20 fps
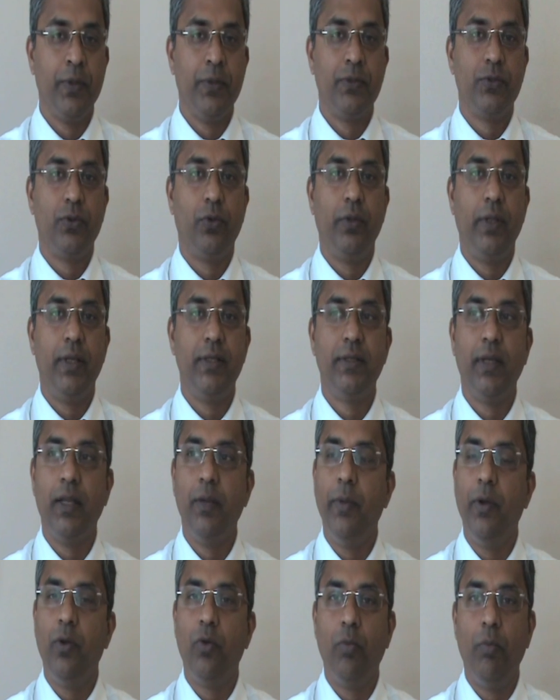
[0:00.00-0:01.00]
So they
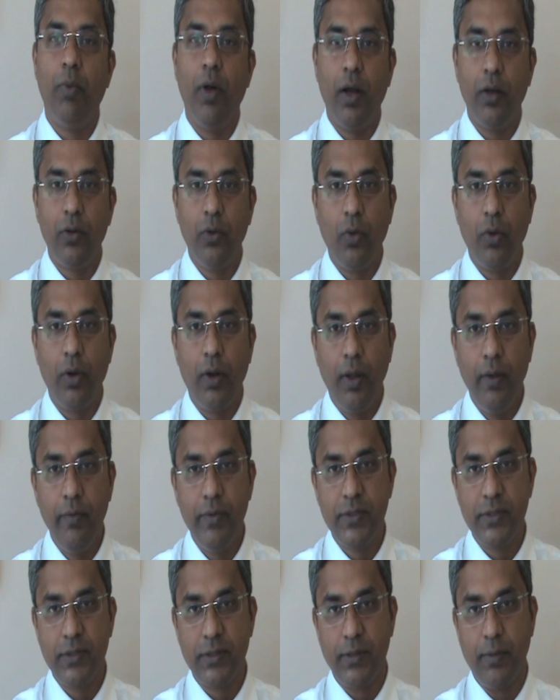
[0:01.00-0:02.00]
sent me to Bagdora,
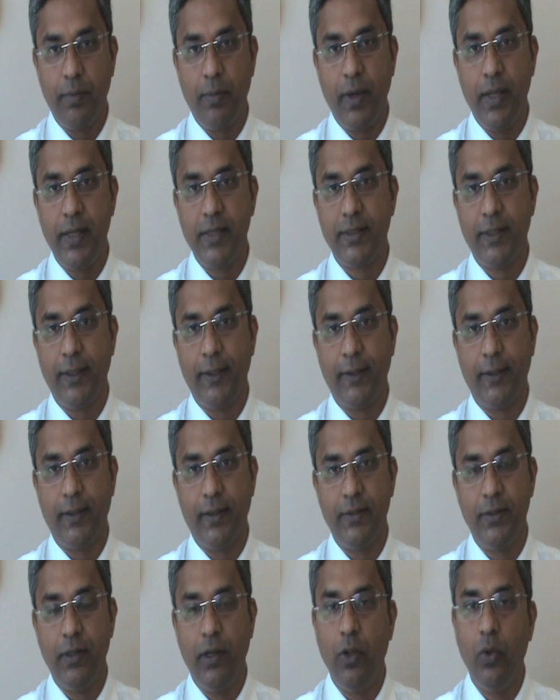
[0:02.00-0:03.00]
which is a place in
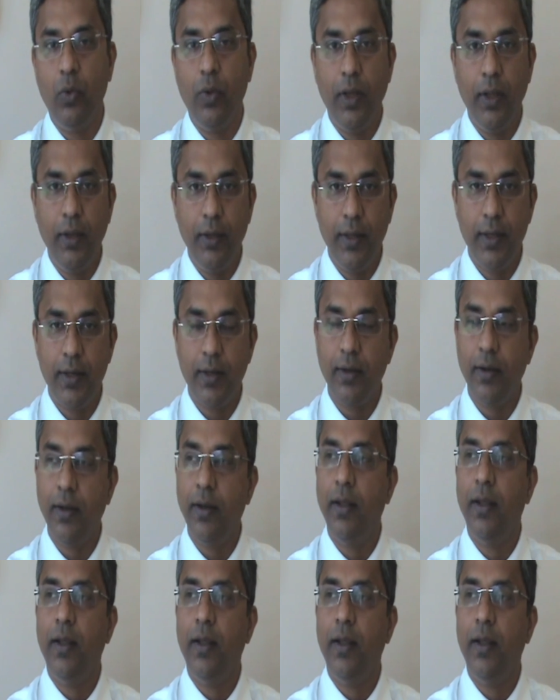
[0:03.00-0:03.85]
Siliguri near.